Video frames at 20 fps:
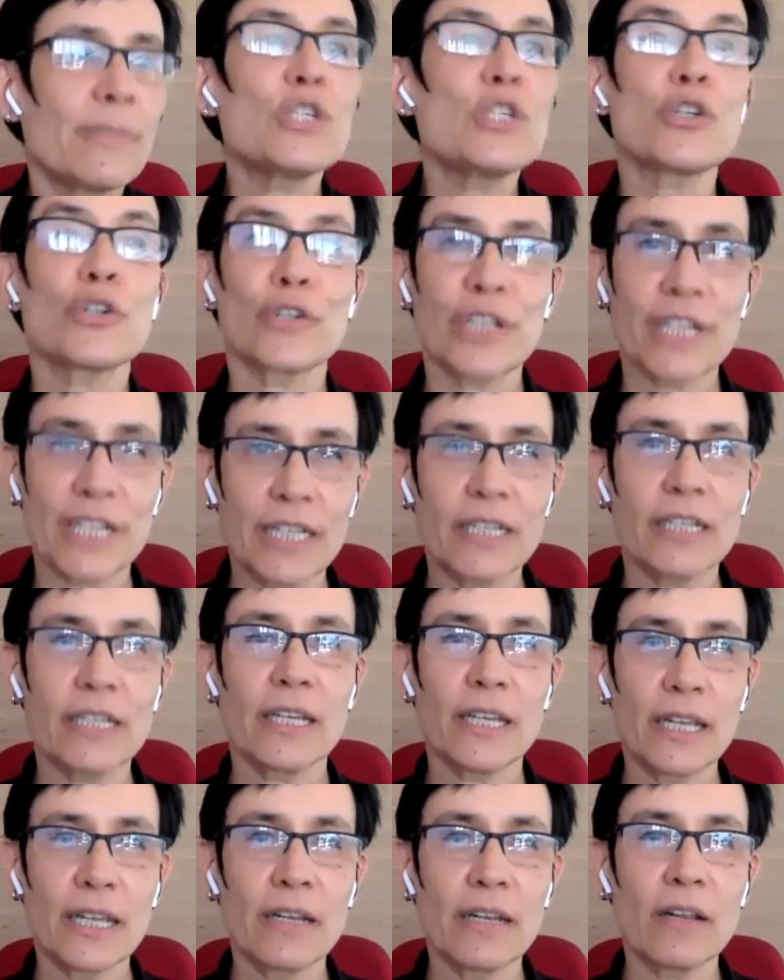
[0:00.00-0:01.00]
maturity
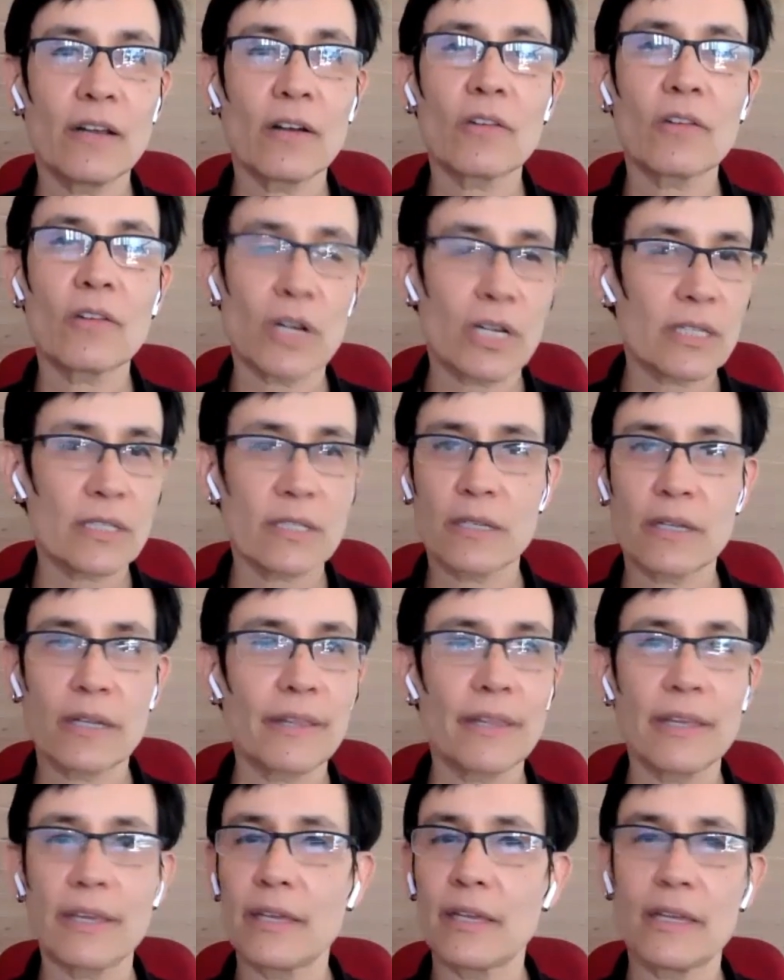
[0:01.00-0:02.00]
across
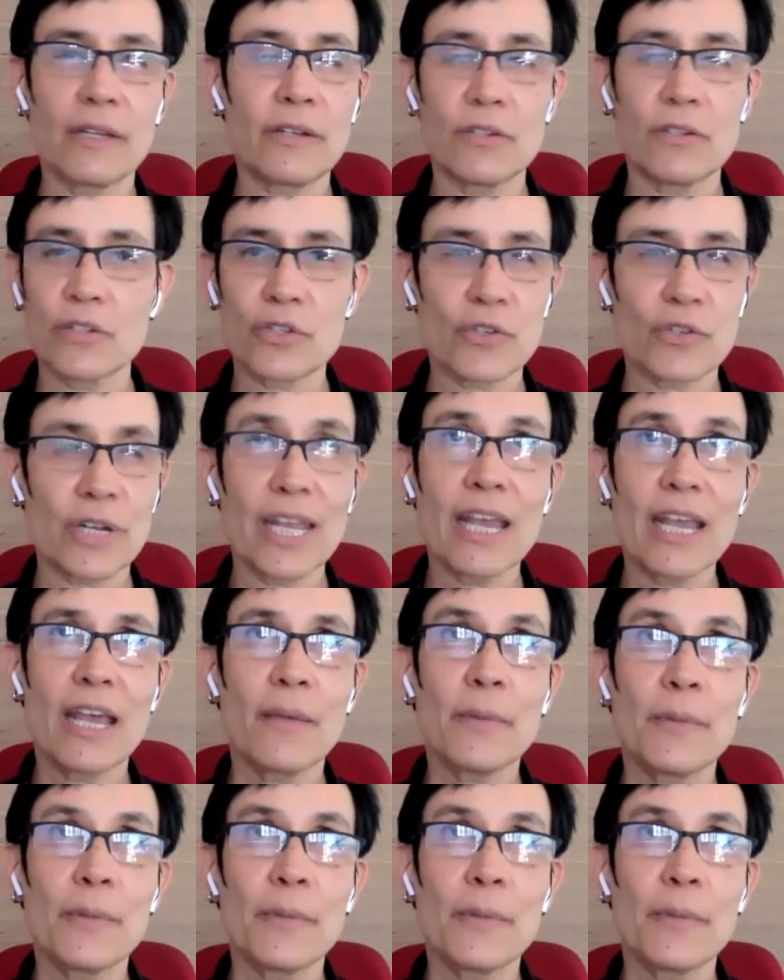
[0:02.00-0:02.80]
the industry.